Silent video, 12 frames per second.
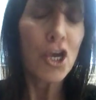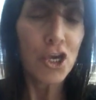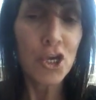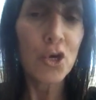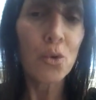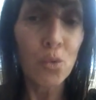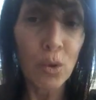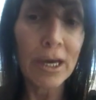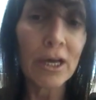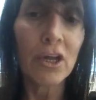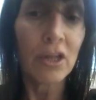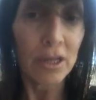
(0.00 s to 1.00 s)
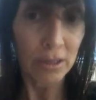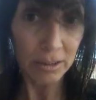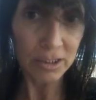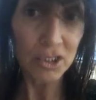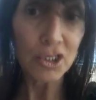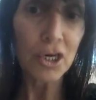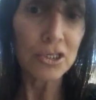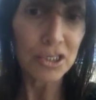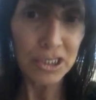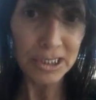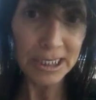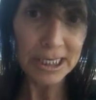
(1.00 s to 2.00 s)
you will start
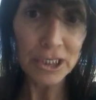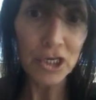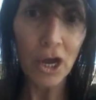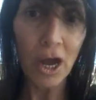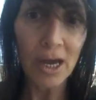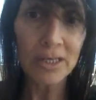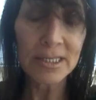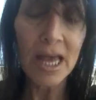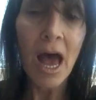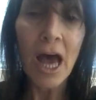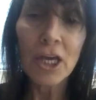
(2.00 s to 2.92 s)
to detox.